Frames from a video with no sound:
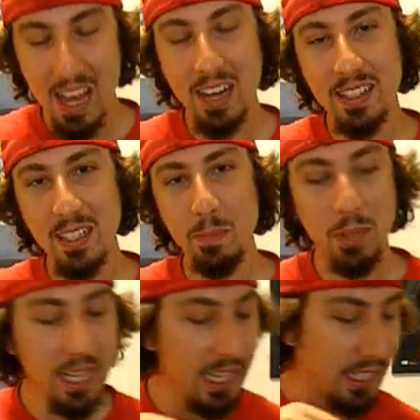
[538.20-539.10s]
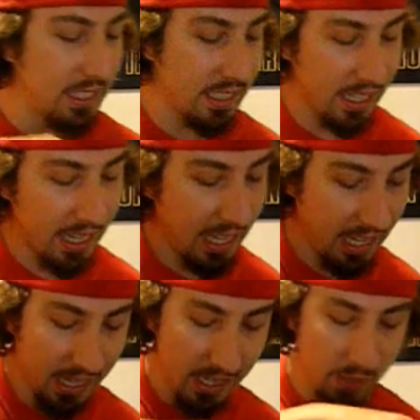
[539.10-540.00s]
it locks into place,
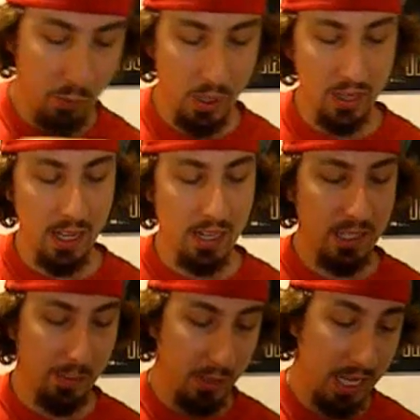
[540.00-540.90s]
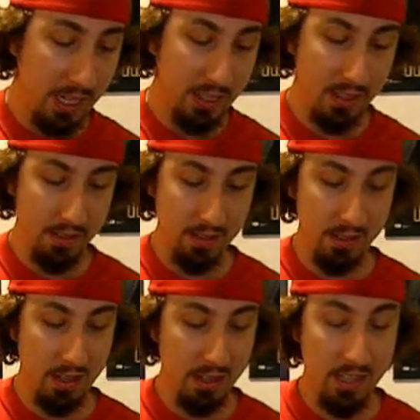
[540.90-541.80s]
and when it locks into place,
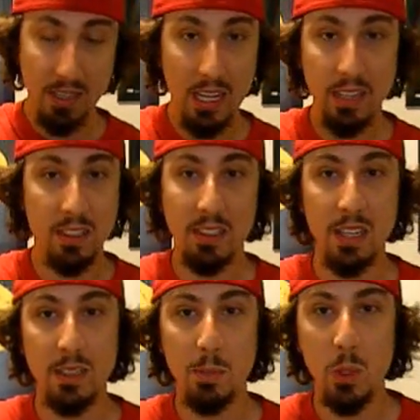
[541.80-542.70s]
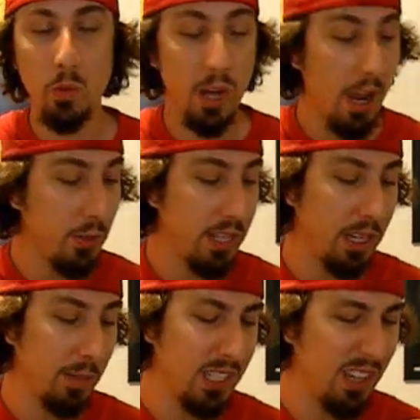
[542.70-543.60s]
this thing just doesn't move. And I
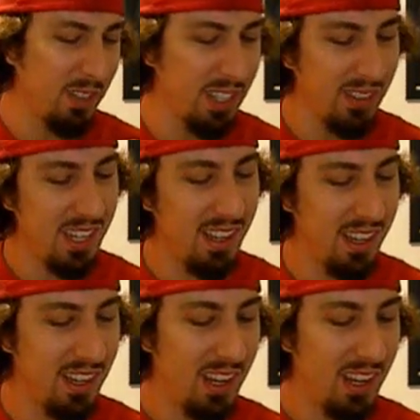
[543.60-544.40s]
was thinking to myself, like, well,